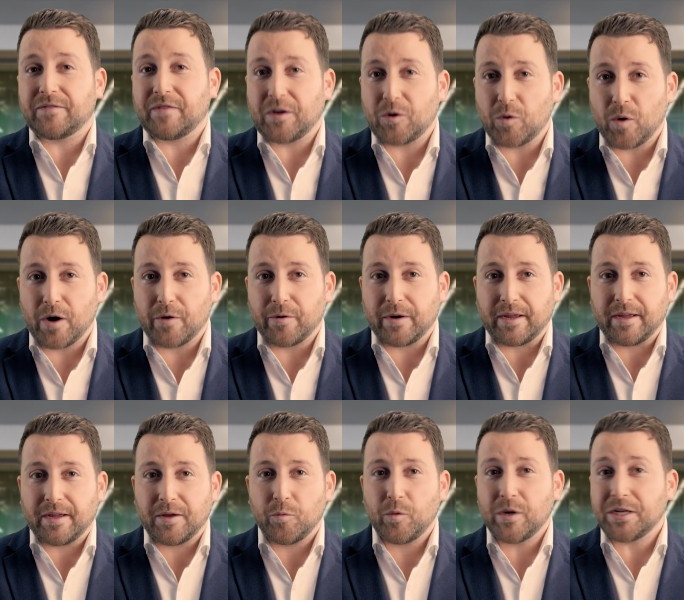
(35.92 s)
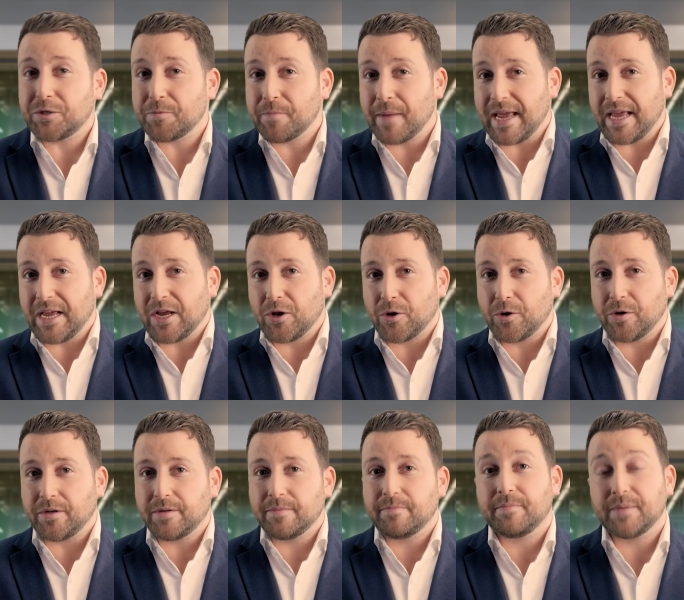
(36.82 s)
of inquiry, which may
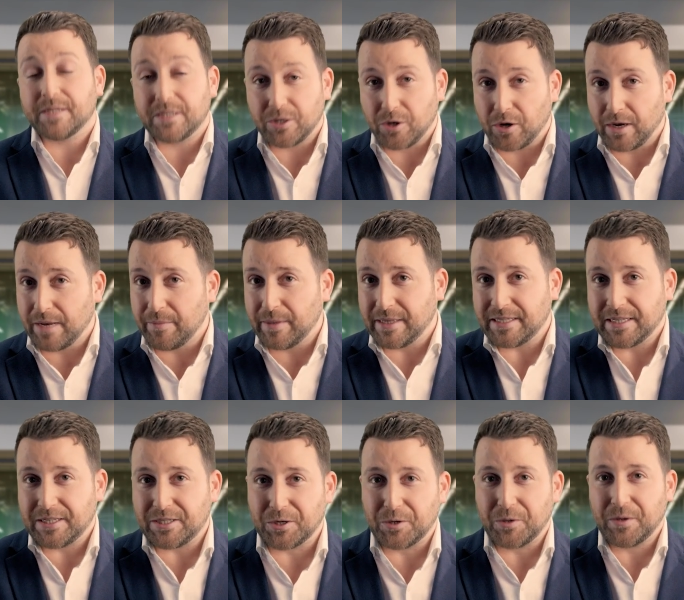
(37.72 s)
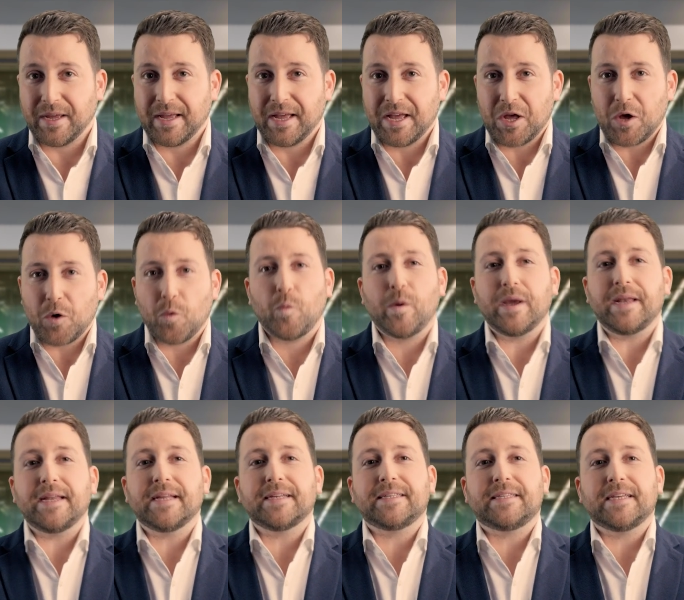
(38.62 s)
include, but are not limited to,
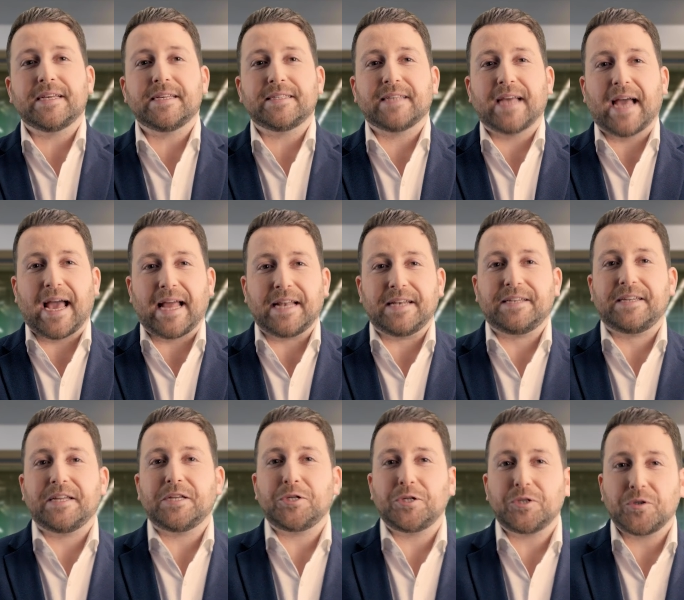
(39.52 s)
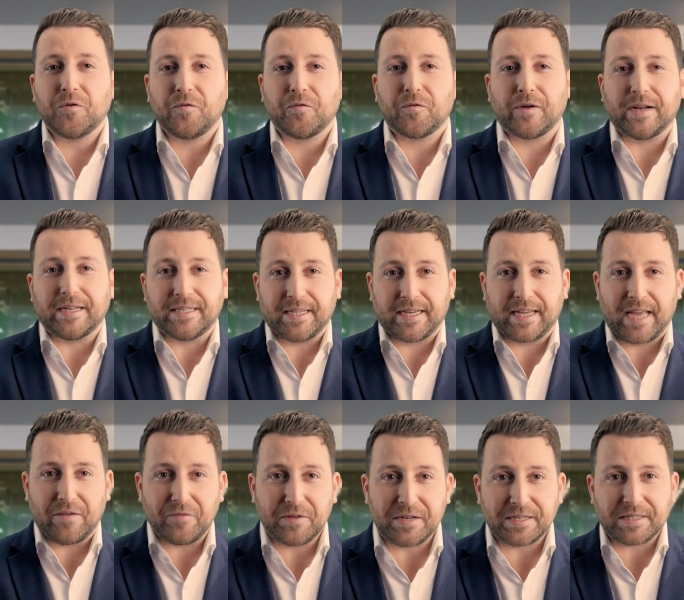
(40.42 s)
witnesses and digital forensic
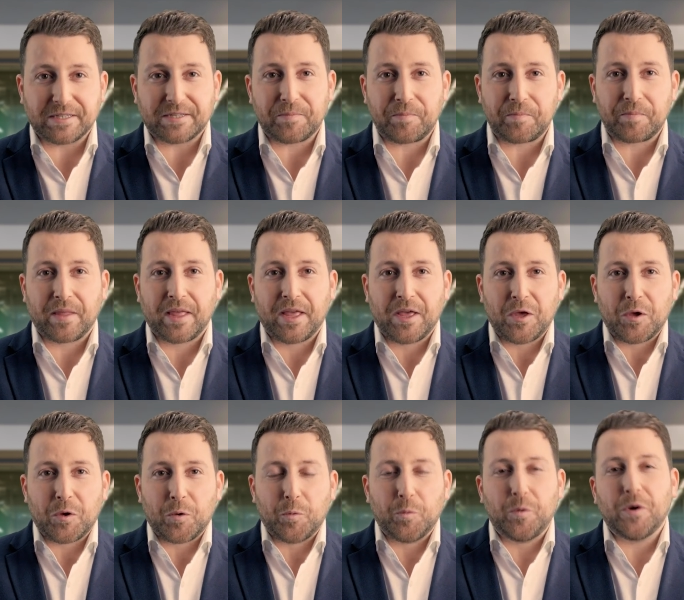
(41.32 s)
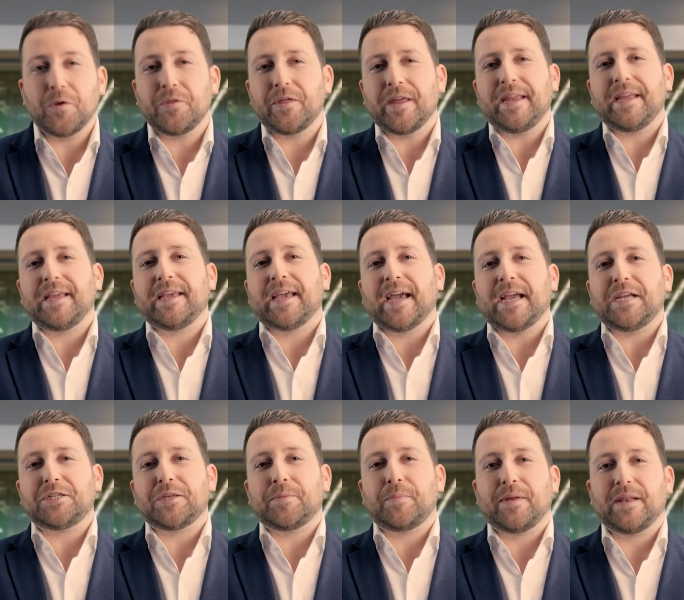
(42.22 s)
evidence. We'll then
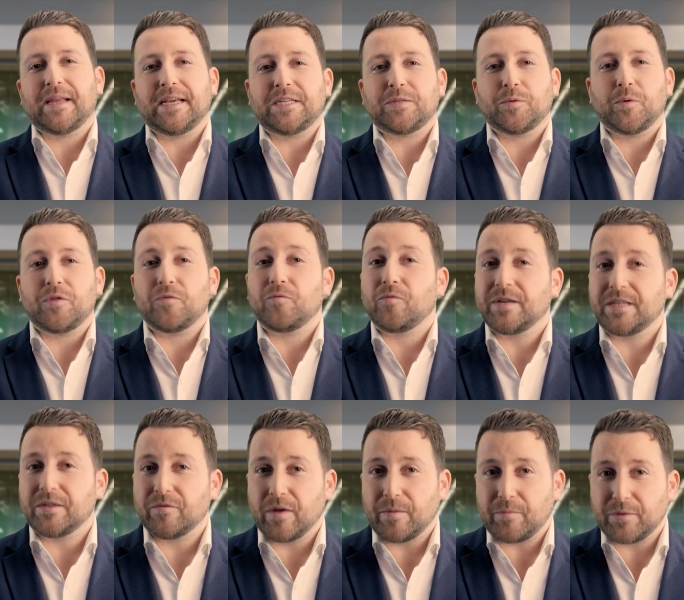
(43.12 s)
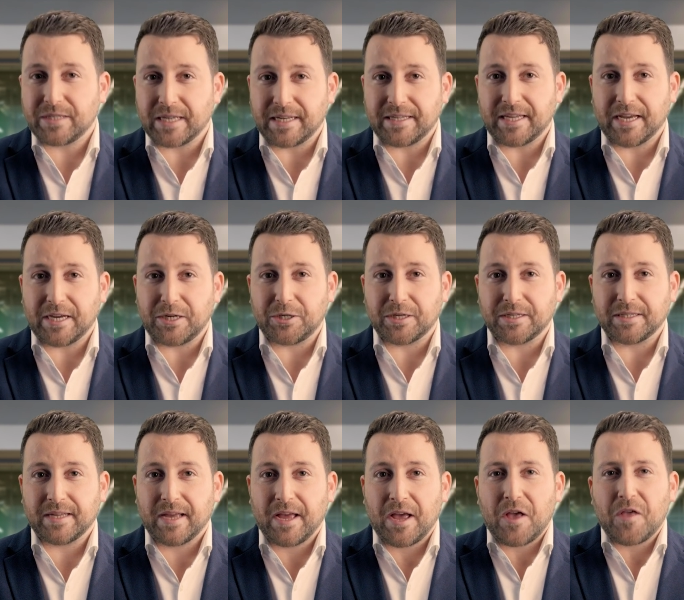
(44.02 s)
engage the police with written
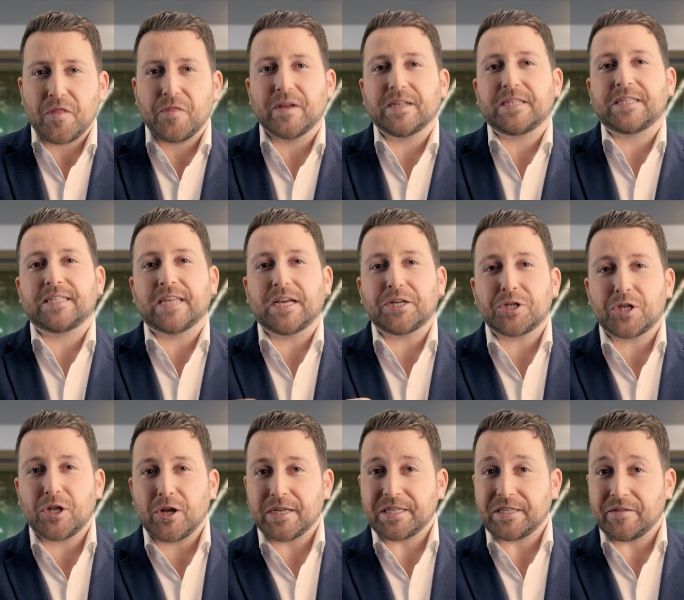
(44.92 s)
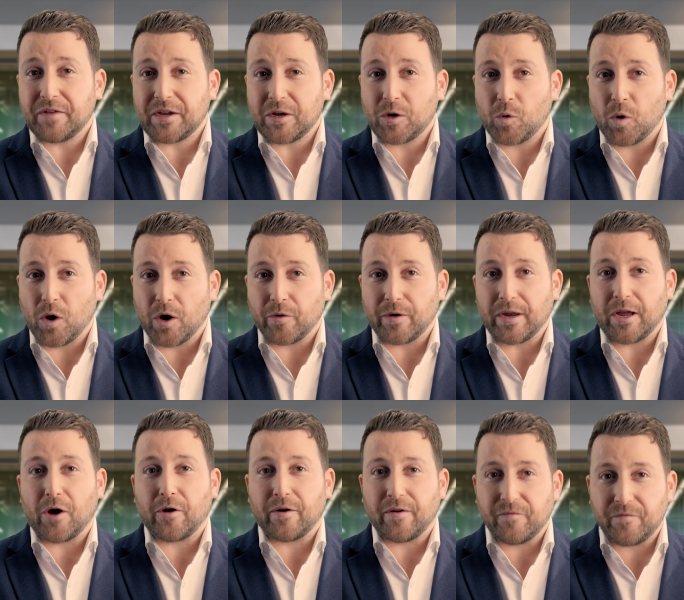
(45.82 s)
representations that such lines of inquiry
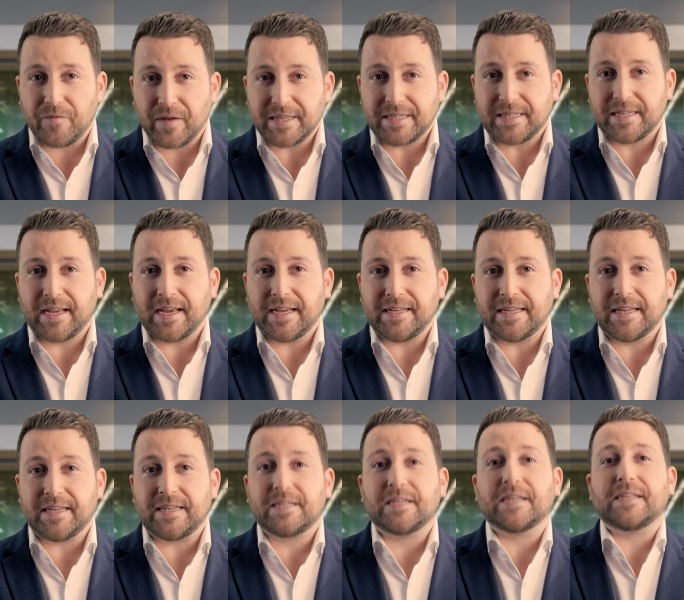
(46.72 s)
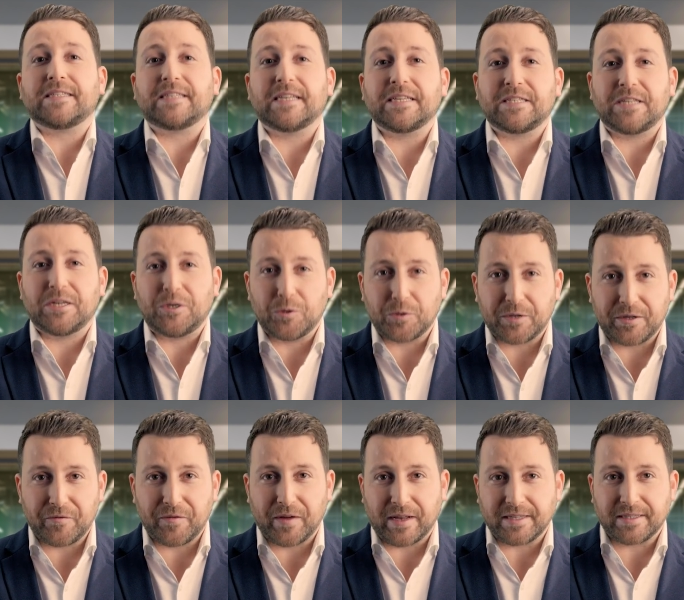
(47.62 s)
are investigated to assist in your
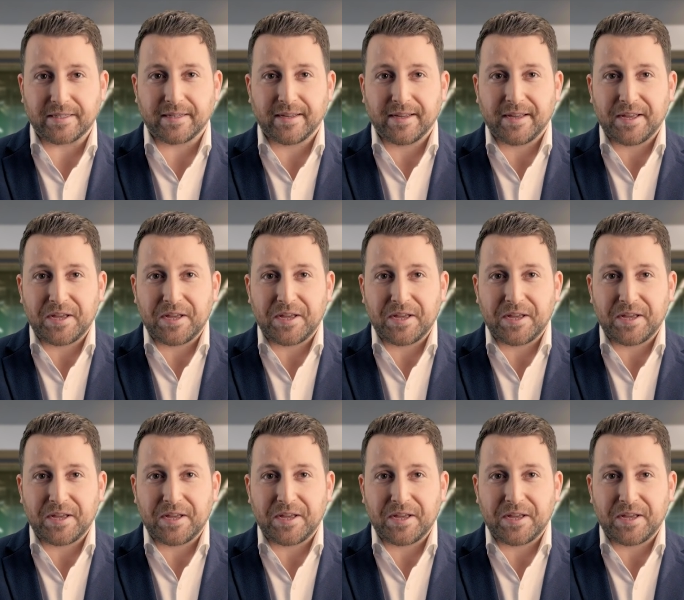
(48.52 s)
defence.